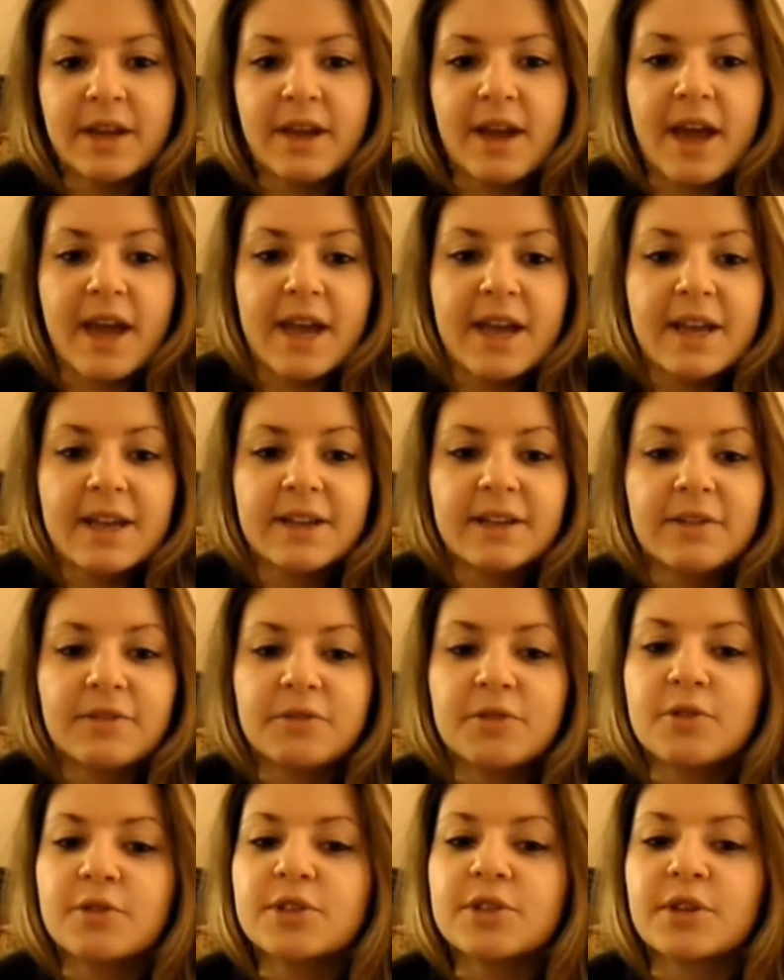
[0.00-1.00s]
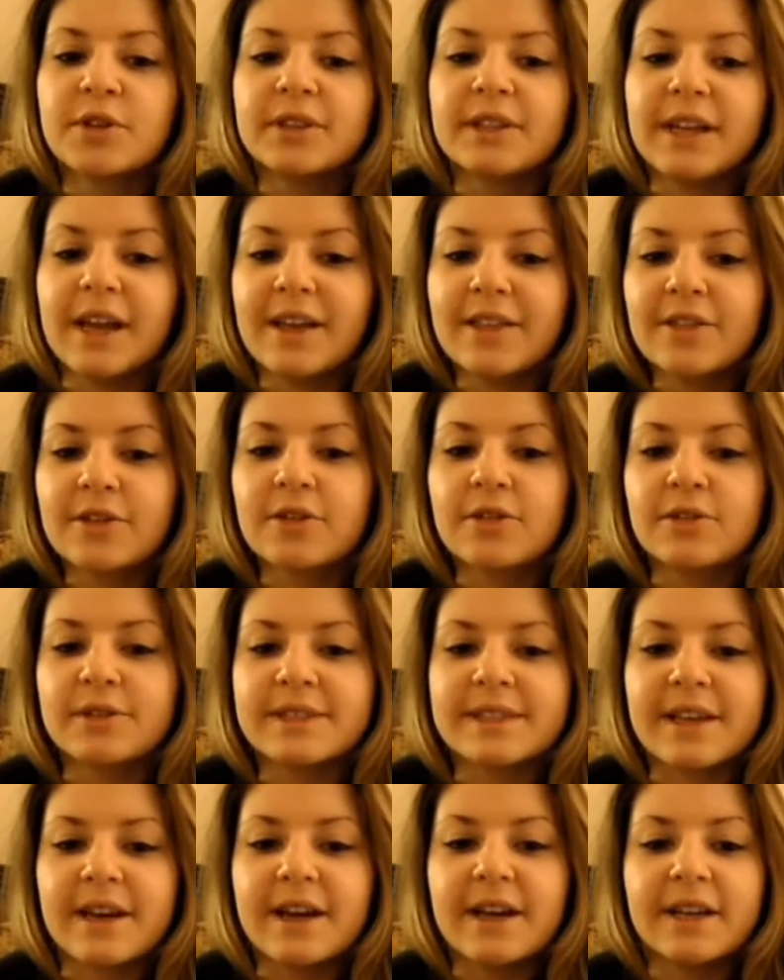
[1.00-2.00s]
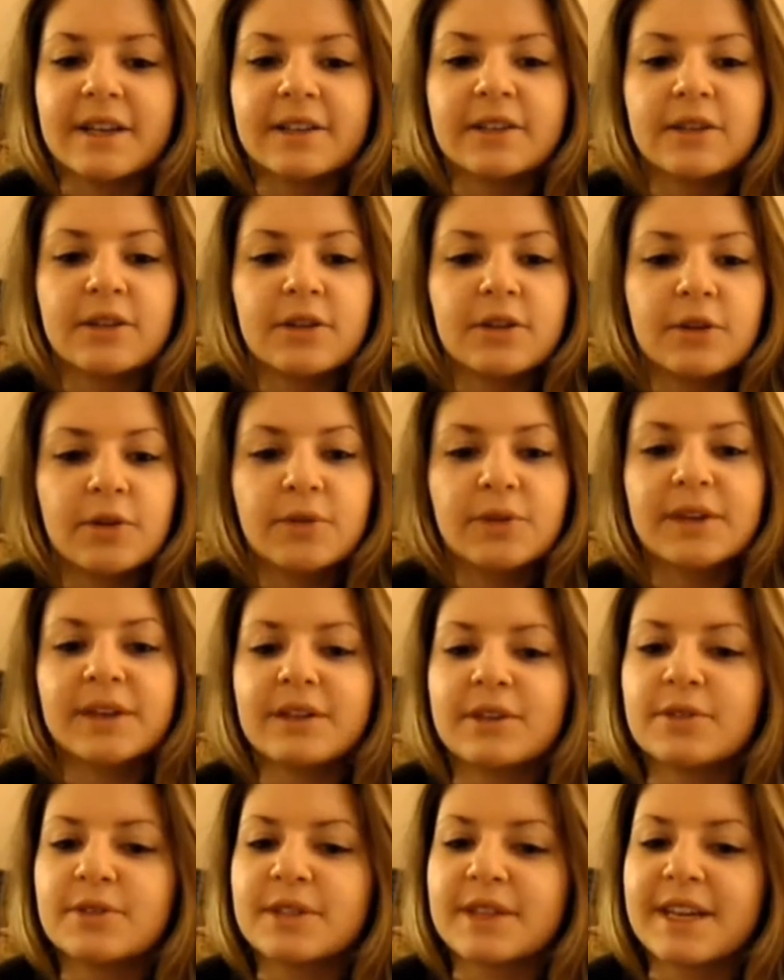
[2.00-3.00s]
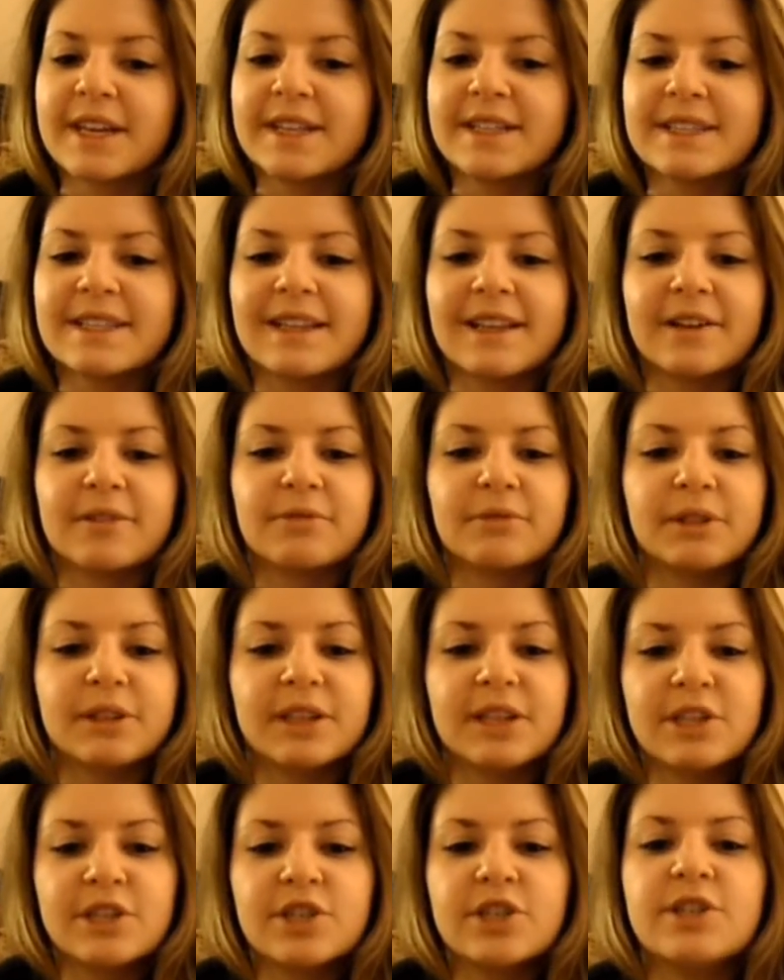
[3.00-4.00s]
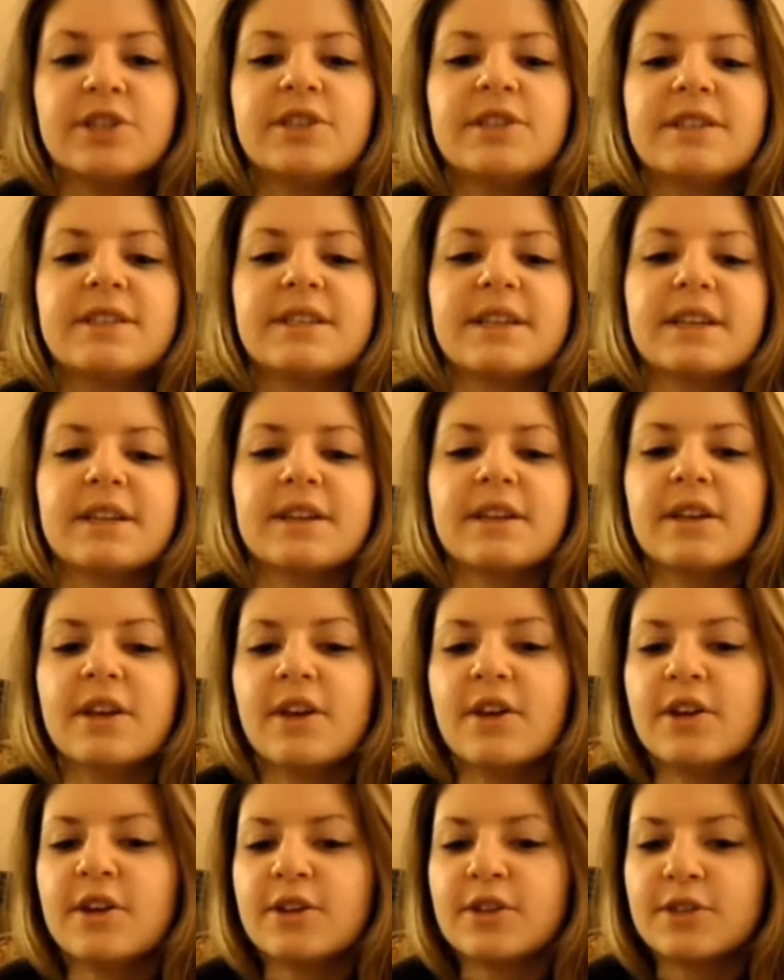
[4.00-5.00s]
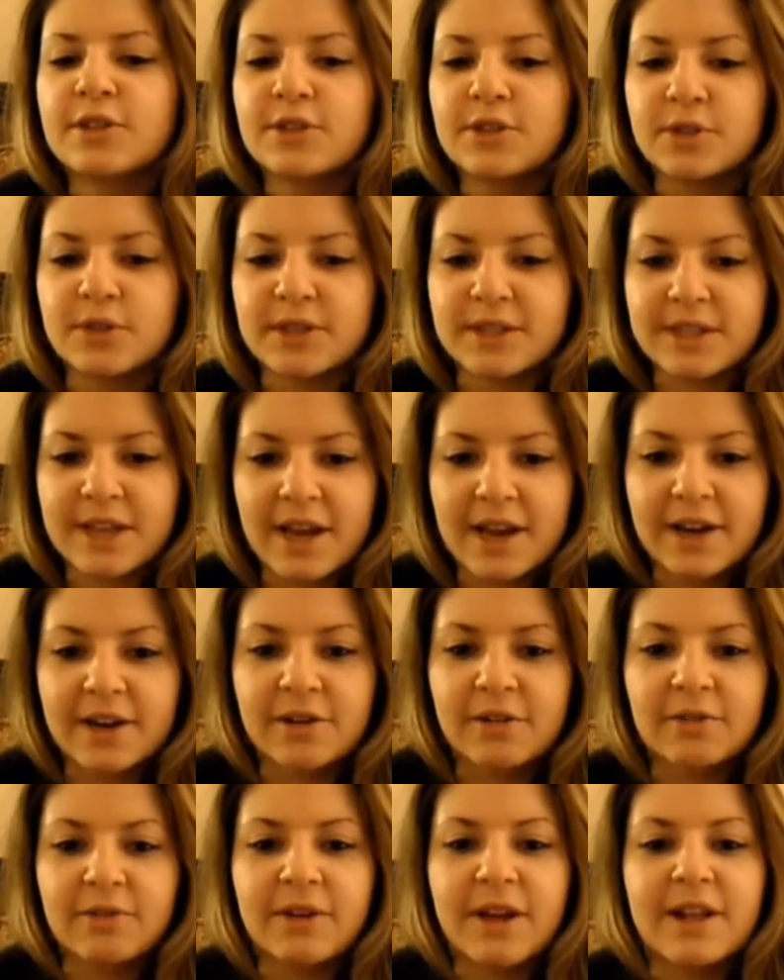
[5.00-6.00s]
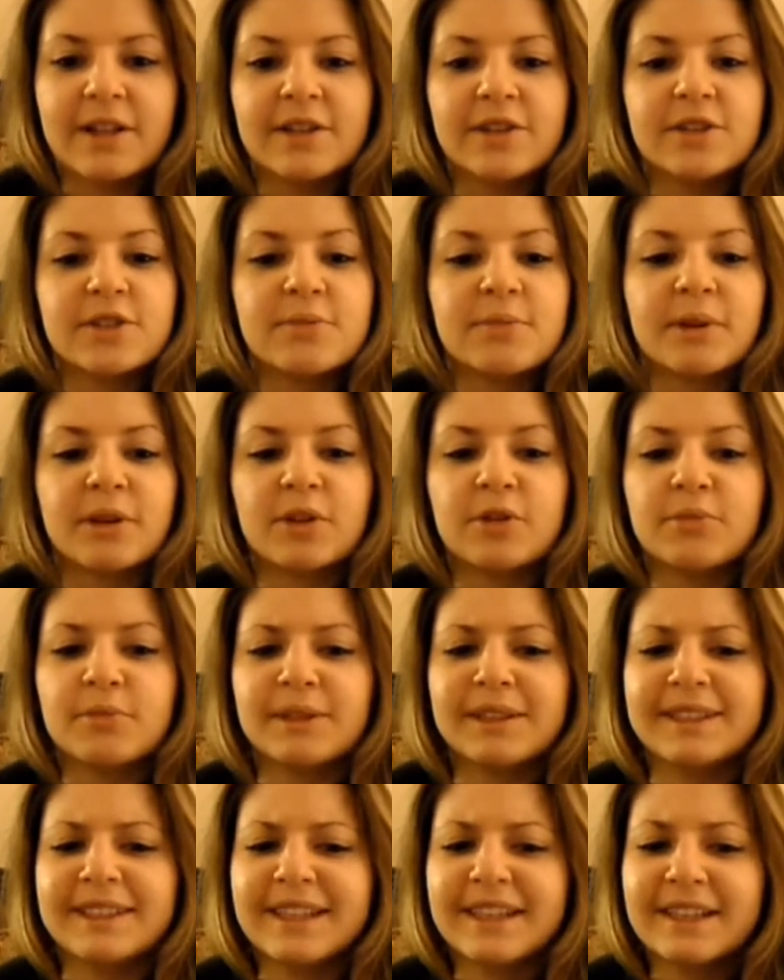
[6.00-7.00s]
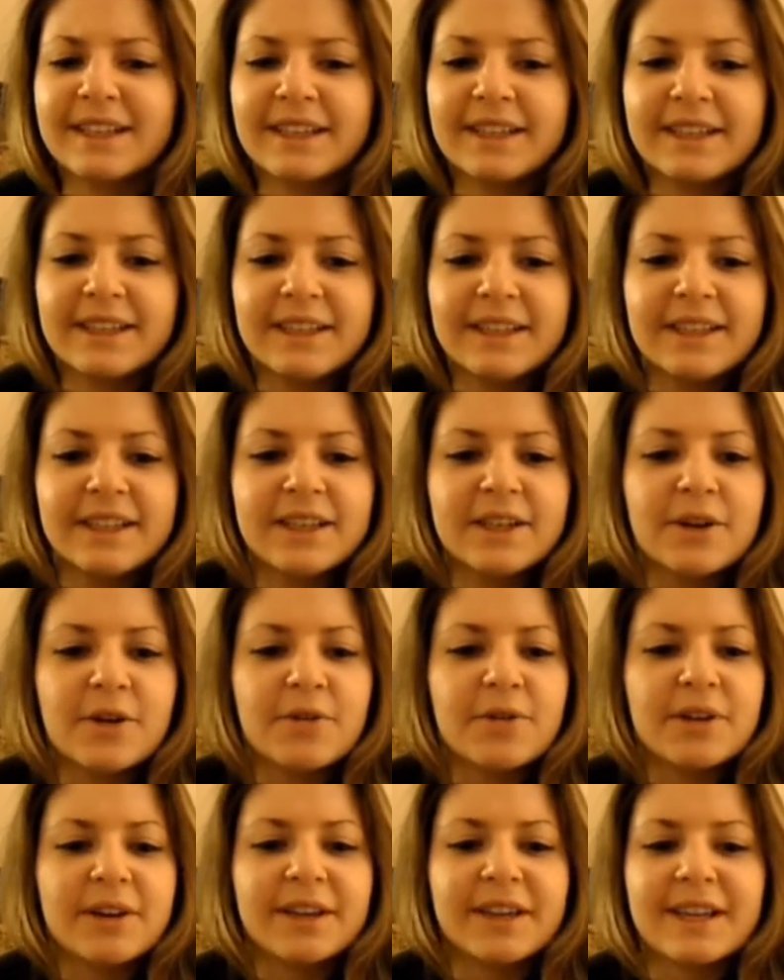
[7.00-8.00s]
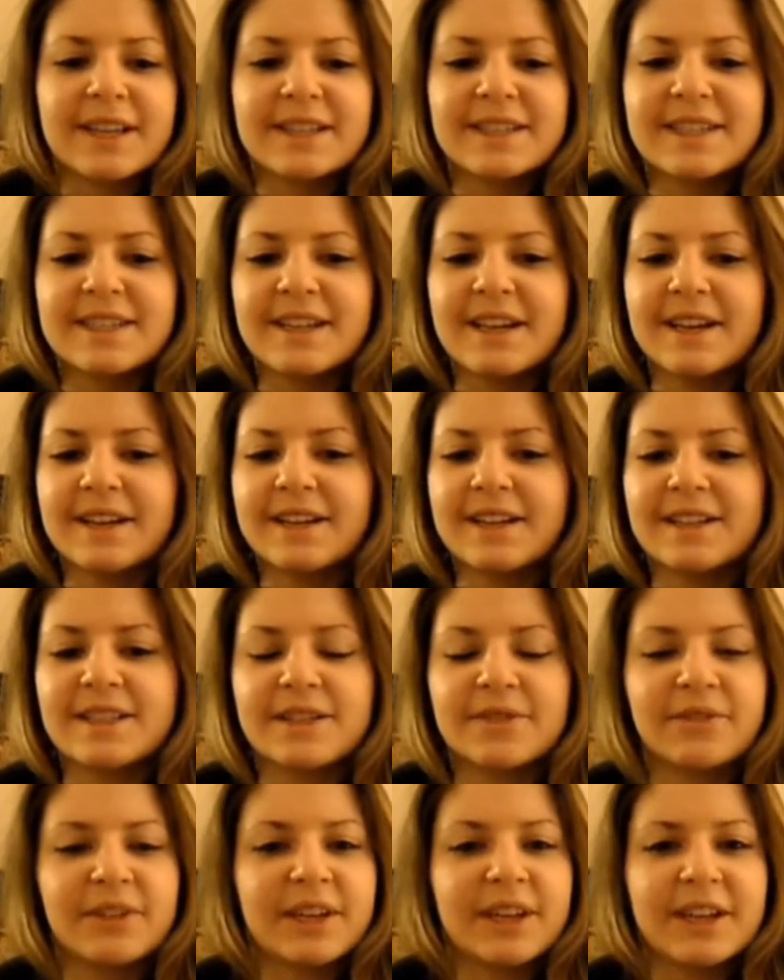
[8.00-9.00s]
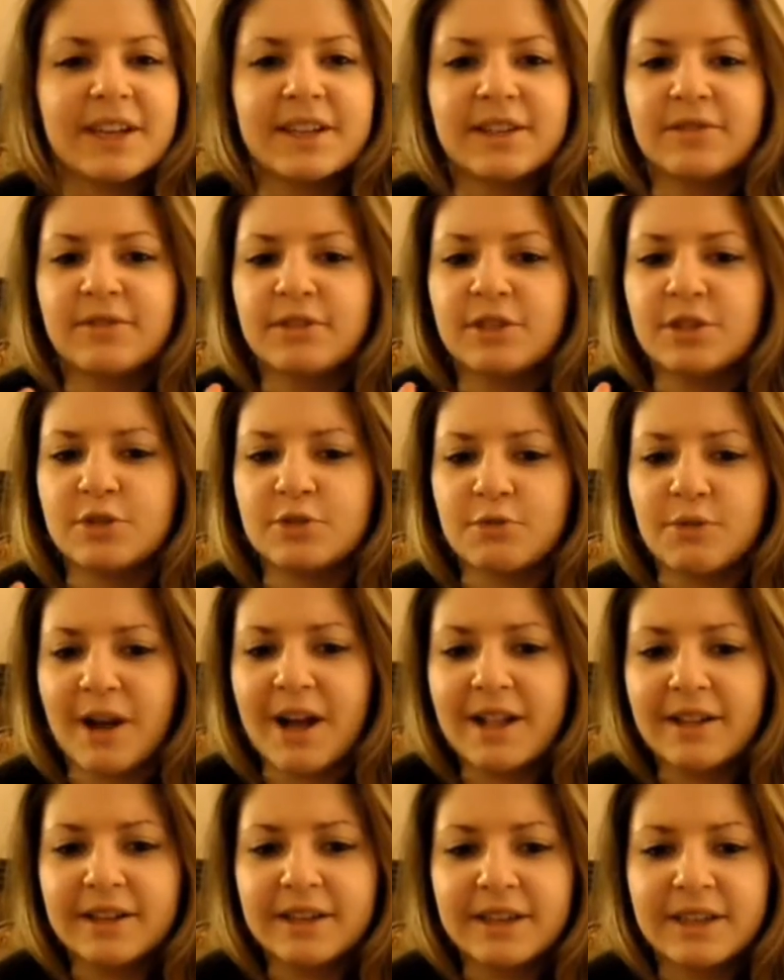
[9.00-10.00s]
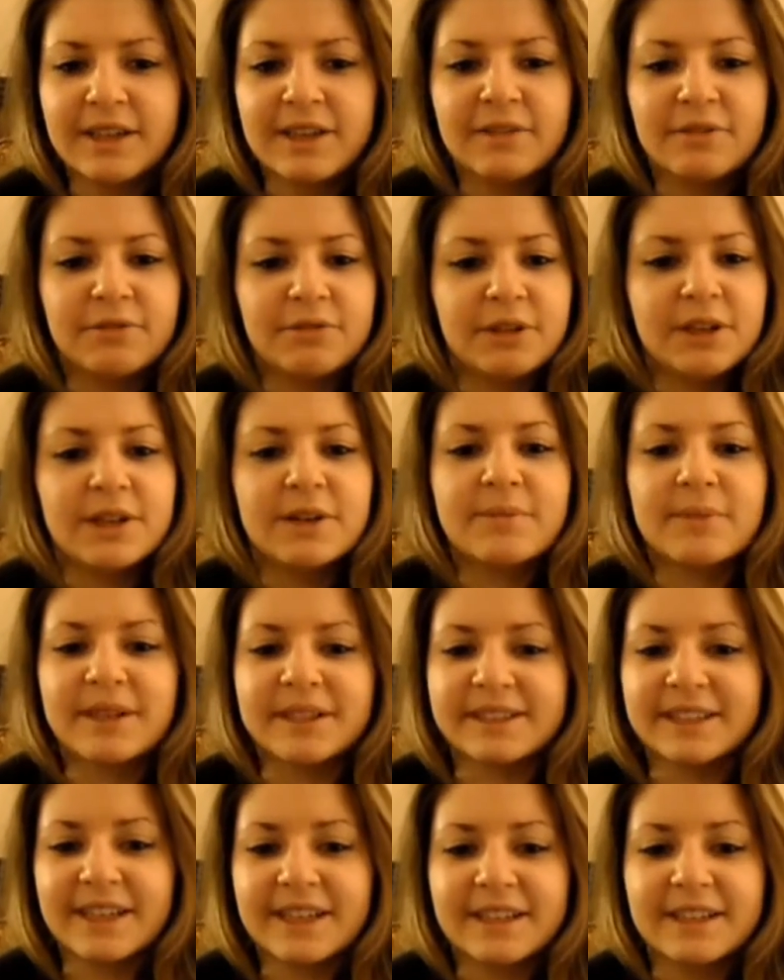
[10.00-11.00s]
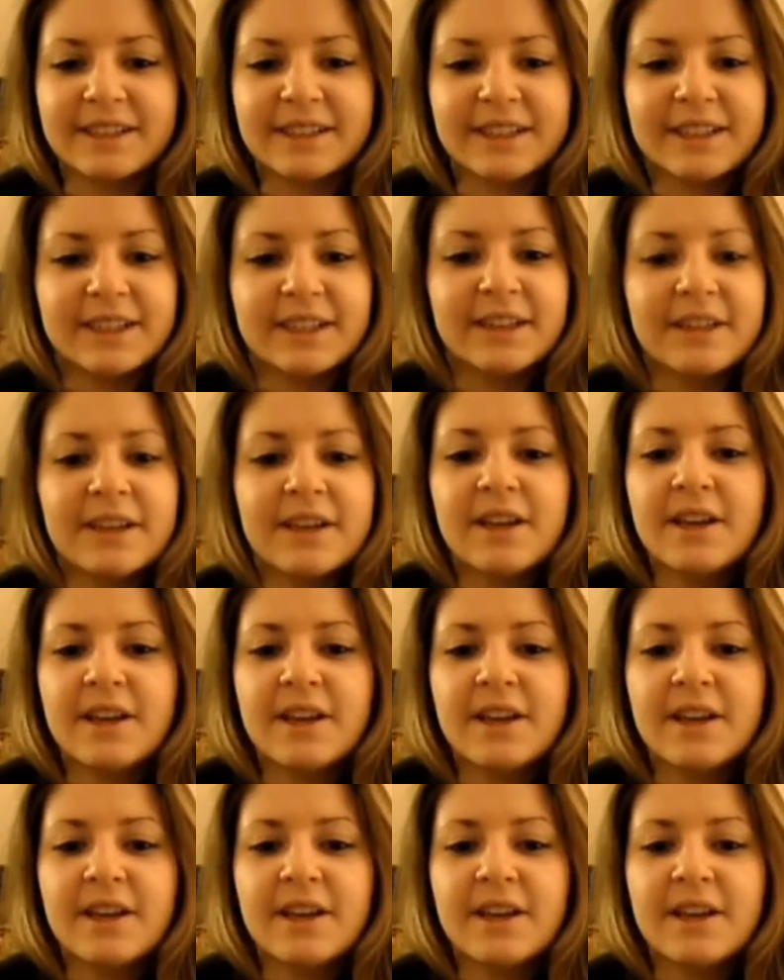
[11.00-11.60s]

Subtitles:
And, of course, on the ethical side, cloning goes against, like, religious and societal values about human dignity, going against the ideas of, like, individuality, freedom, identity,